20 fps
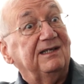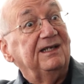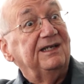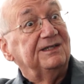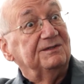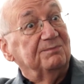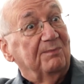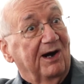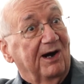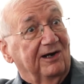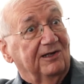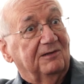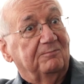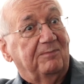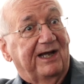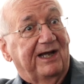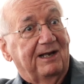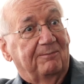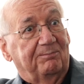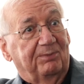is marked
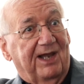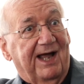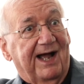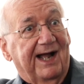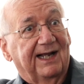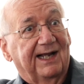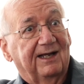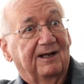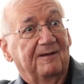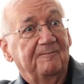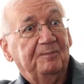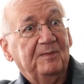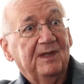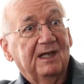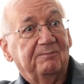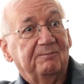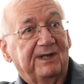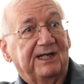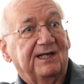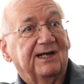by a plaque
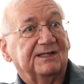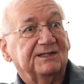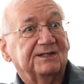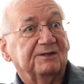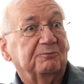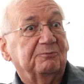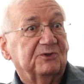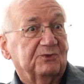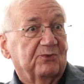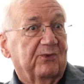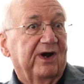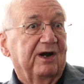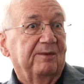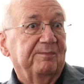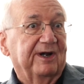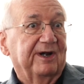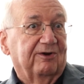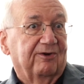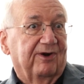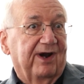because it was where
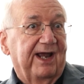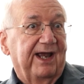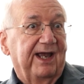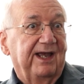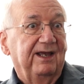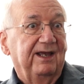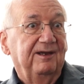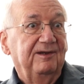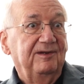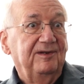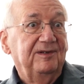McCrae